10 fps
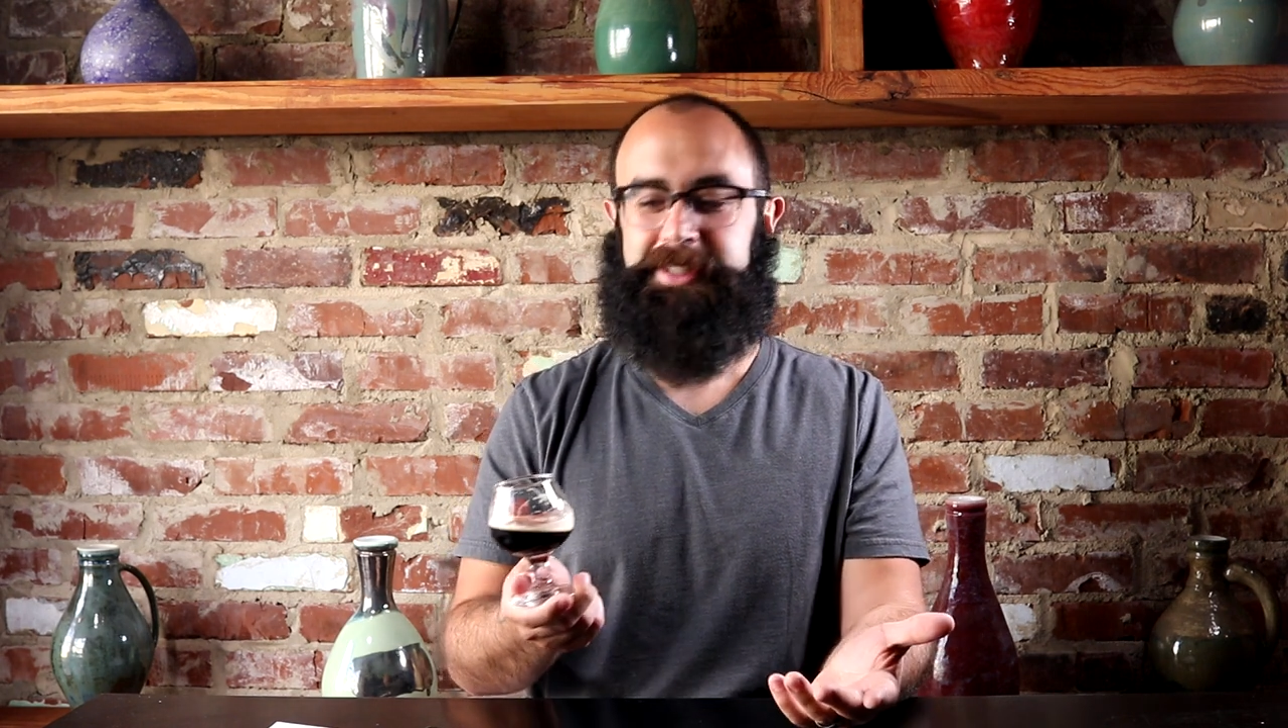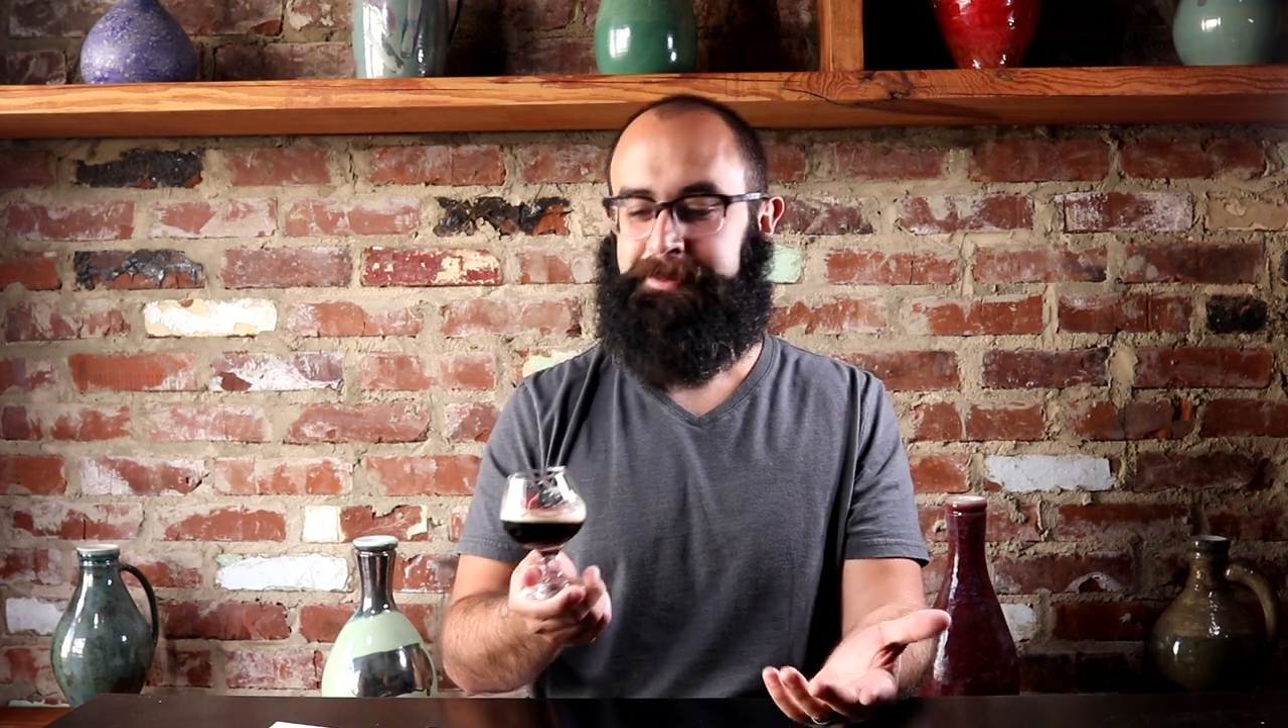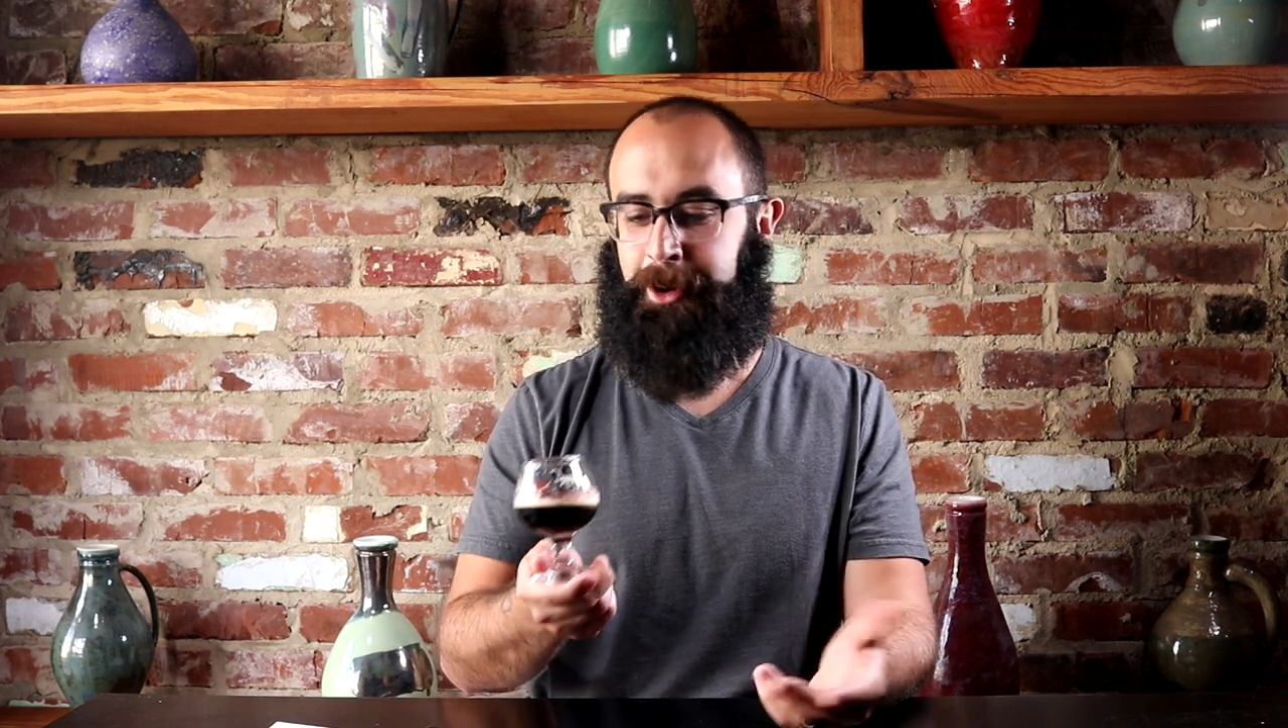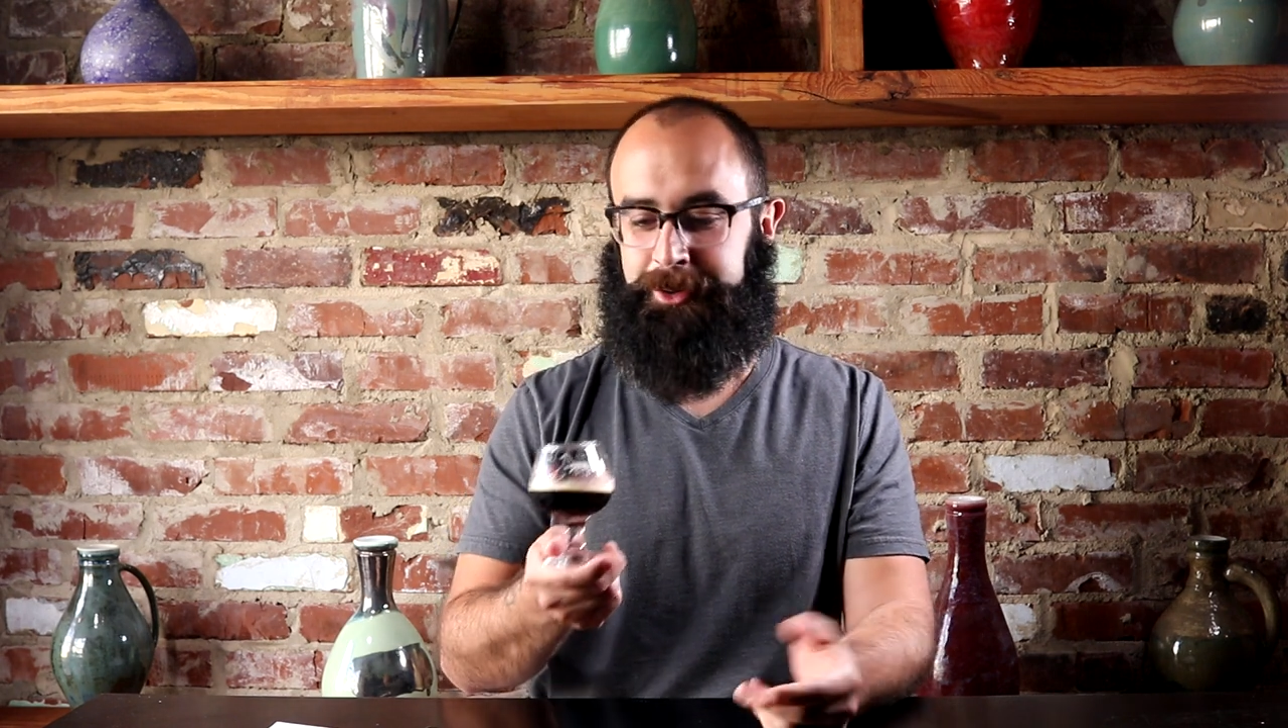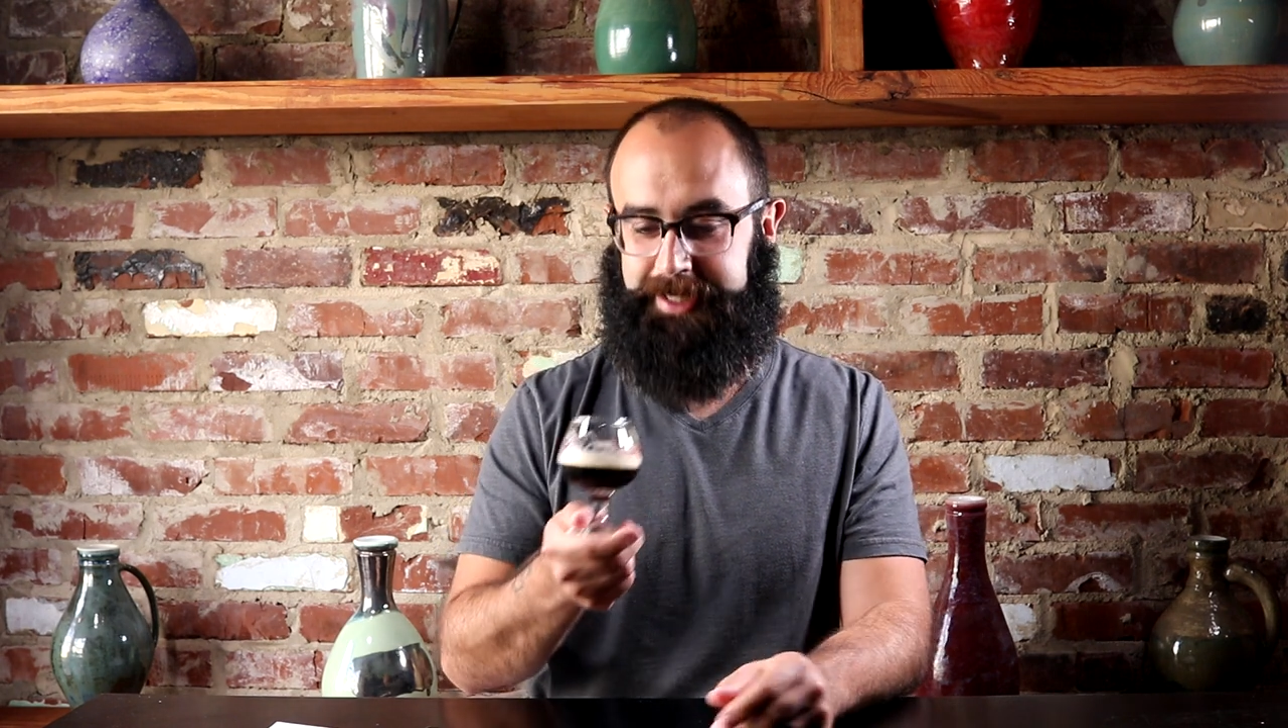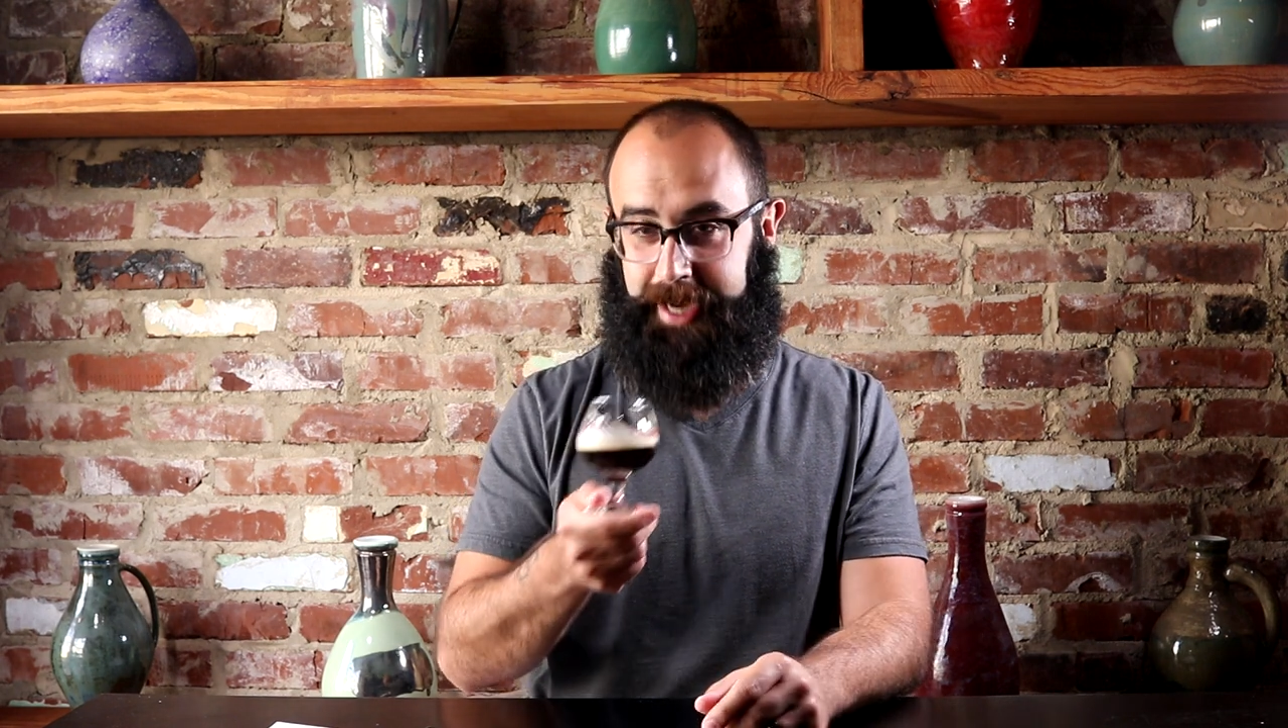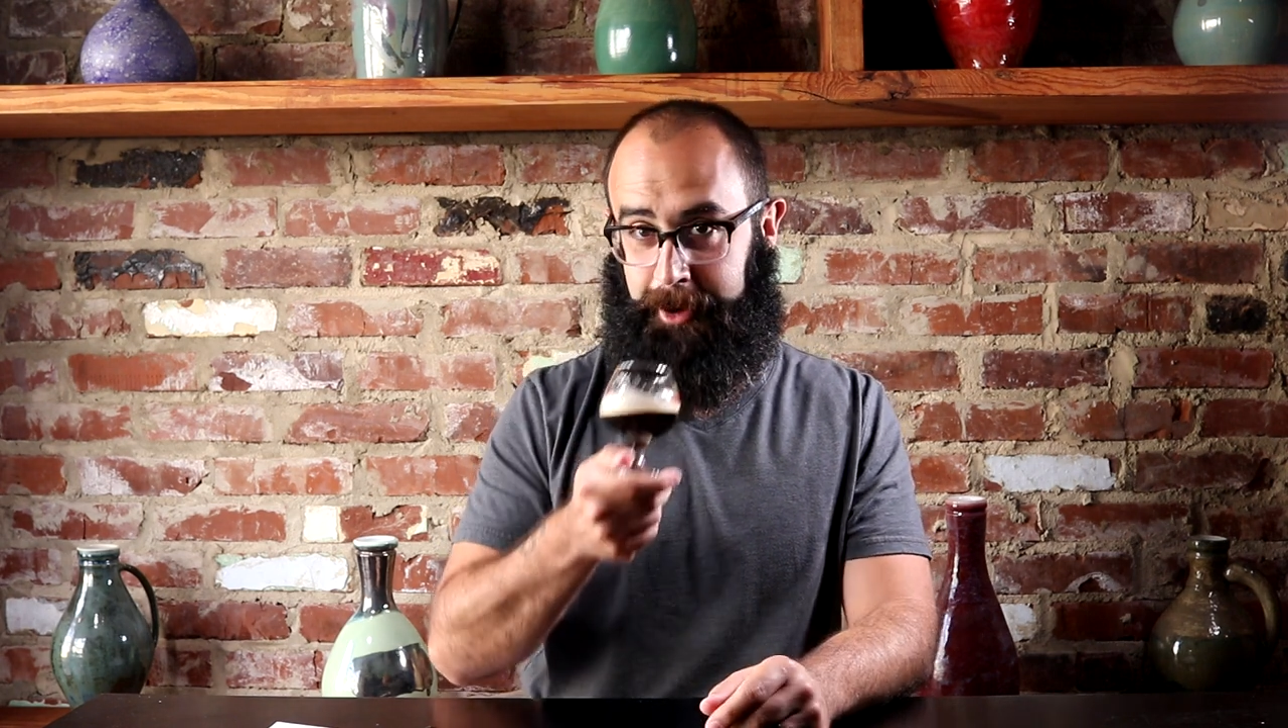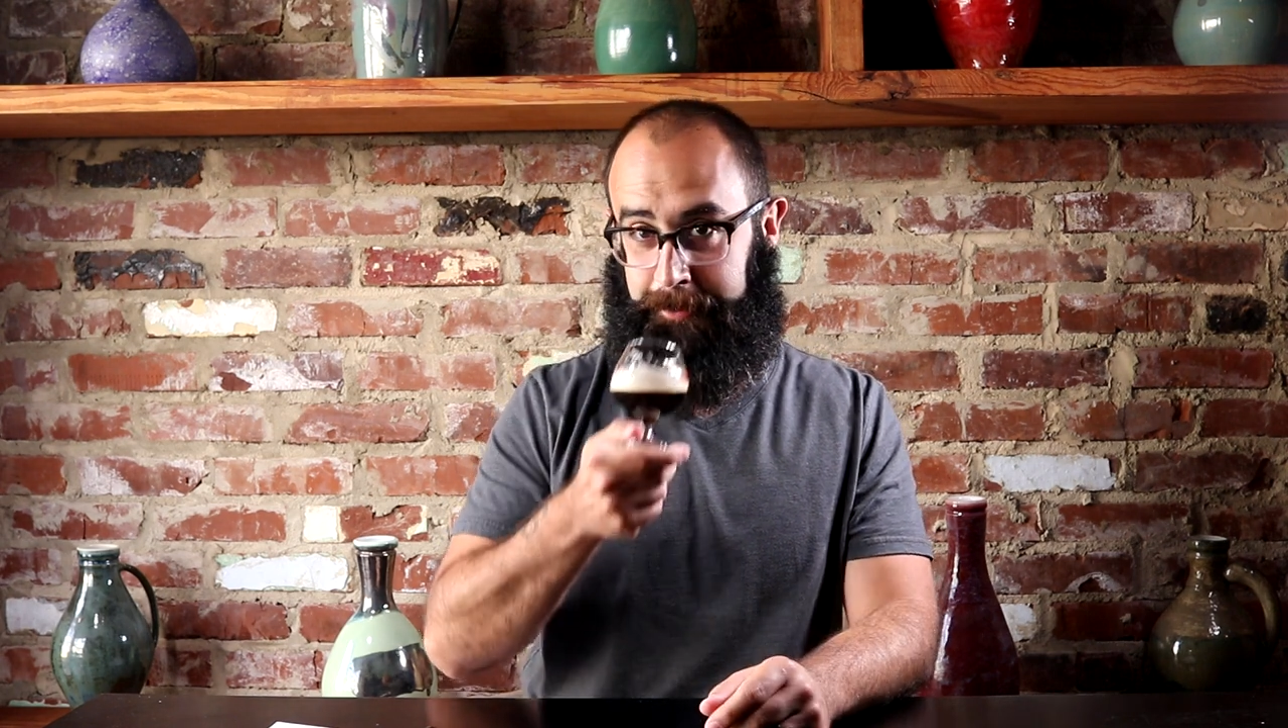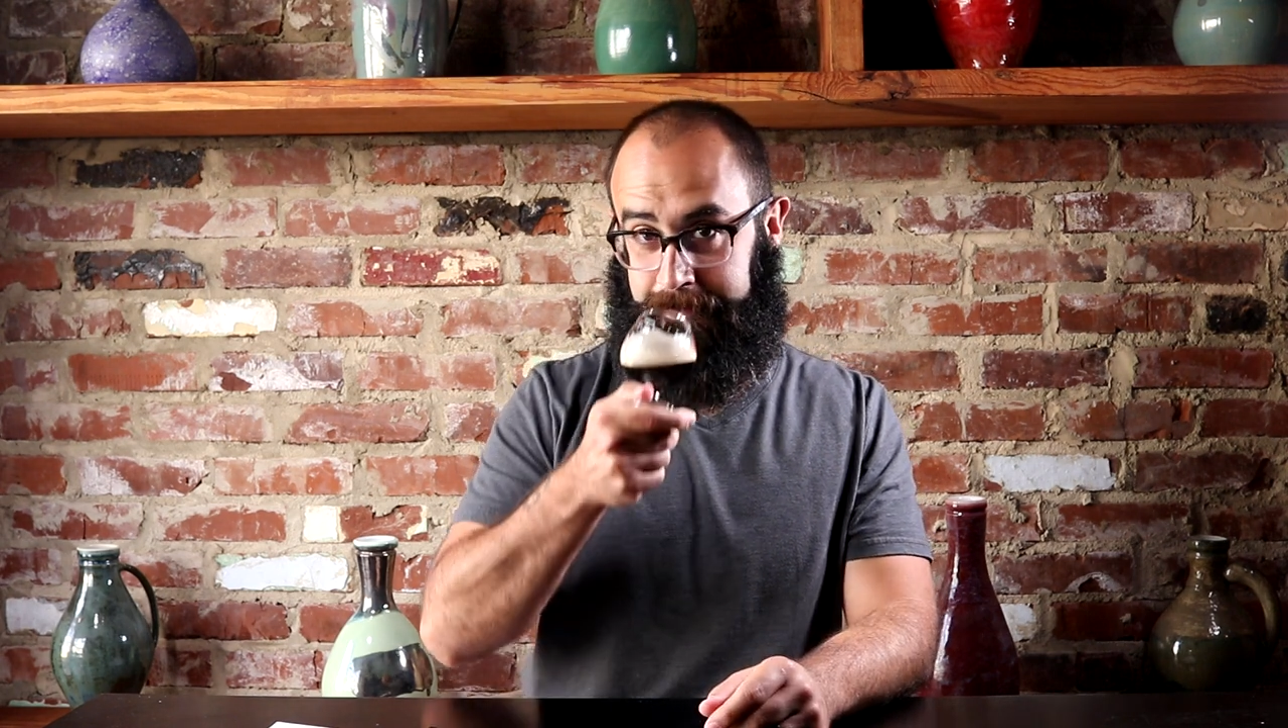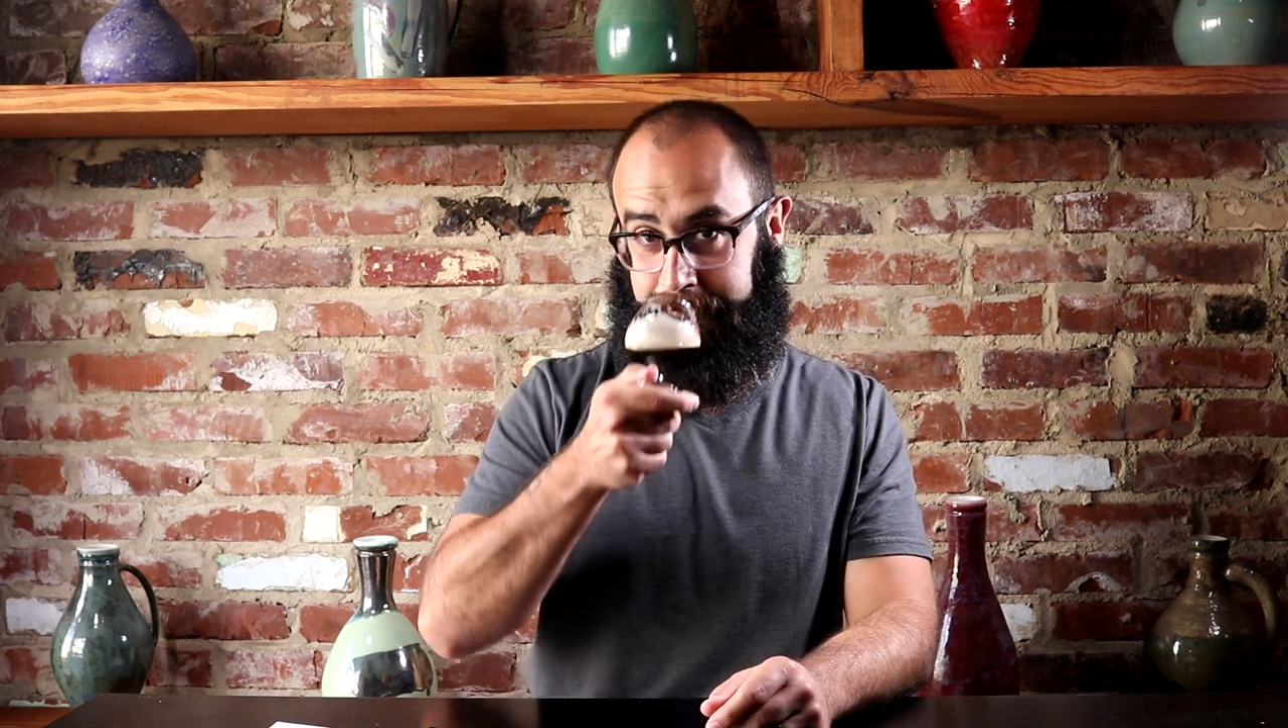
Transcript: smoked stout.